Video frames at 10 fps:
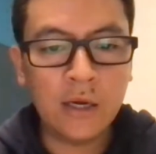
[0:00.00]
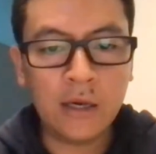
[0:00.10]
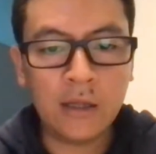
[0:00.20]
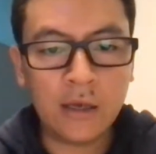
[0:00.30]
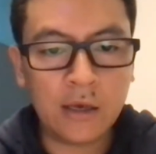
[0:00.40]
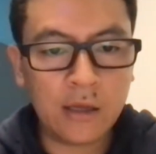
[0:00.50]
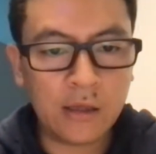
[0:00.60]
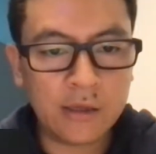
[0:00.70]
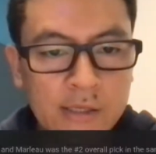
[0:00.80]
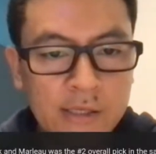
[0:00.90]
And then
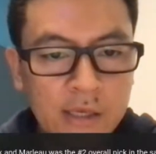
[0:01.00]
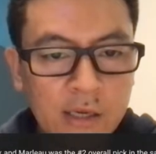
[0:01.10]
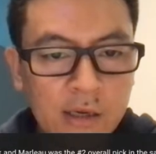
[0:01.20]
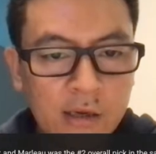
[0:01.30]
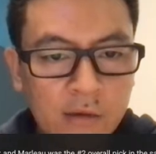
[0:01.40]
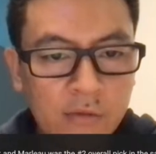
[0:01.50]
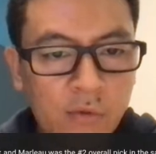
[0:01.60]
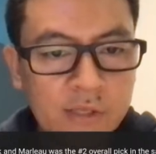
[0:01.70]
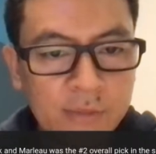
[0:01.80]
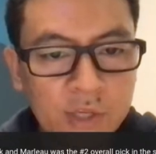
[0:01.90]
let's see.
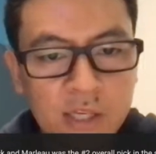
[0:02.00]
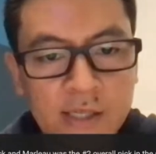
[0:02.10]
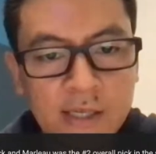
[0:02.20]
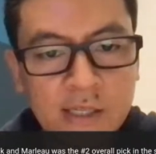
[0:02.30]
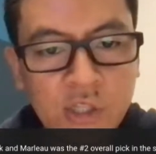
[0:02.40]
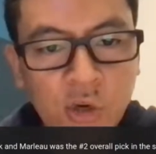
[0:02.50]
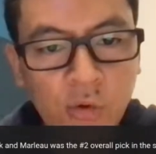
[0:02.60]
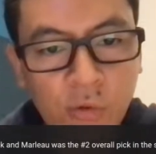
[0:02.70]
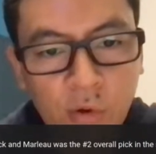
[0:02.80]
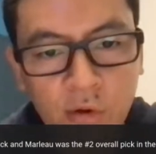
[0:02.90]
What's up, G says Joe
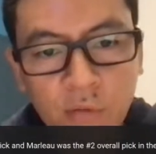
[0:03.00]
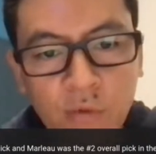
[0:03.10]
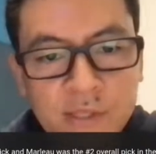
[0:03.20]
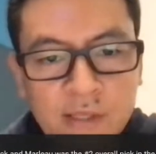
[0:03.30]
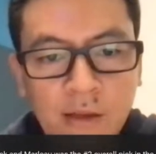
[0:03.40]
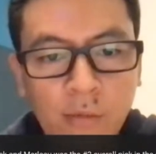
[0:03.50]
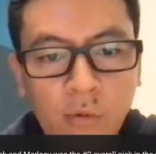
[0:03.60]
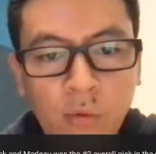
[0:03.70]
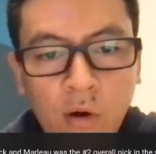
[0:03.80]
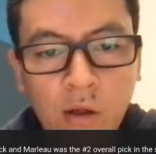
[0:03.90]
Thornton was the number
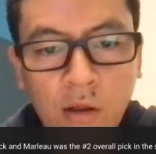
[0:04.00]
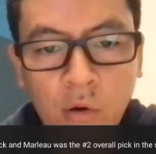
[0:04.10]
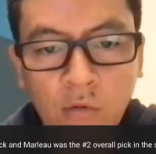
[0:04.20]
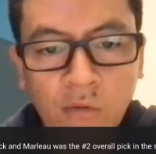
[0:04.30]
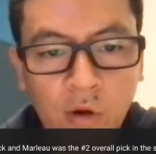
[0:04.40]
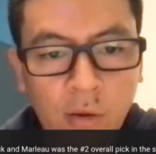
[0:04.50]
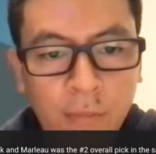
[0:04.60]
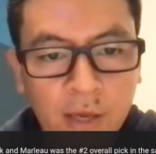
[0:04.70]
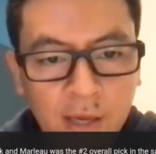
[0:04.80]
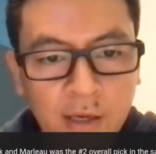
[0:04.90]
one overall
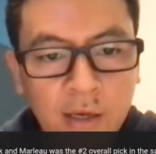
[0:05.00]
pick,